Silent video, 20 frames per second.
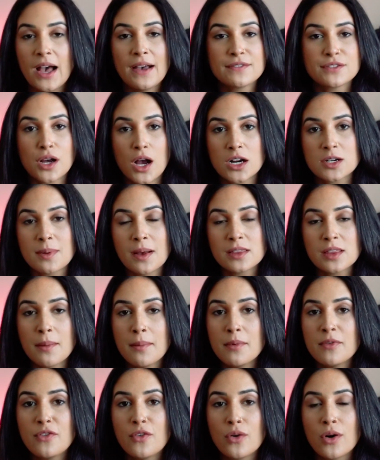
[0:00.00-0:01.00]
I've talked about
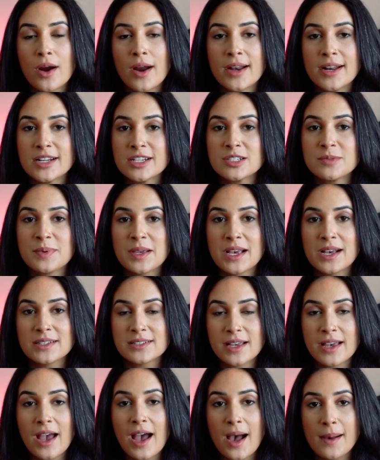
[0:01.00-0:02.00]
them before, and it is
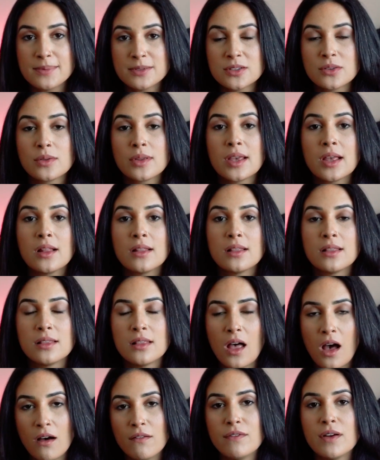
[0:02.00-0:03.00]
because I absolutely
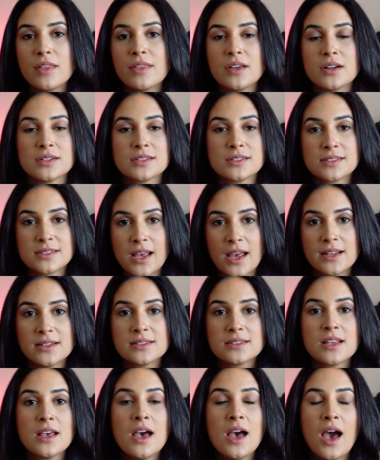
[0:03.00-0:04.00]
love their
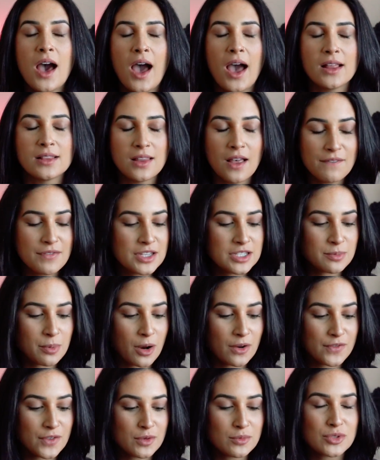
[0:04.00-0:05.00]
scents. I love these
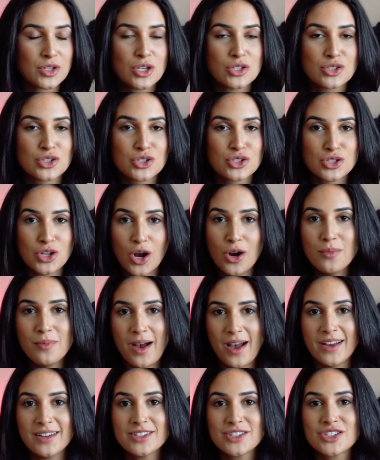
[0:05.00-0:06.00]
perfumes so
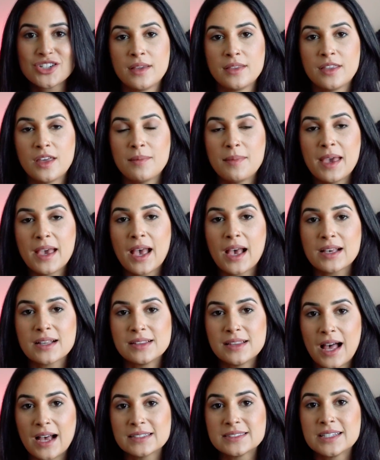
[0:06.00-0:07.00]
much. They make
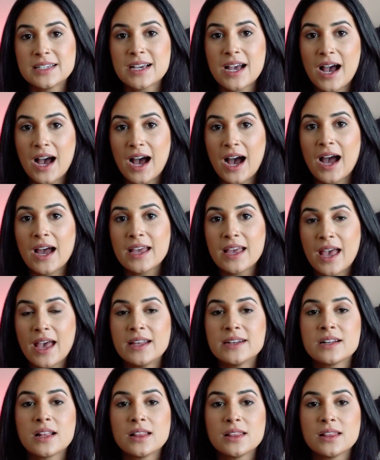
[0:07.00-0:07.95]
classic high-end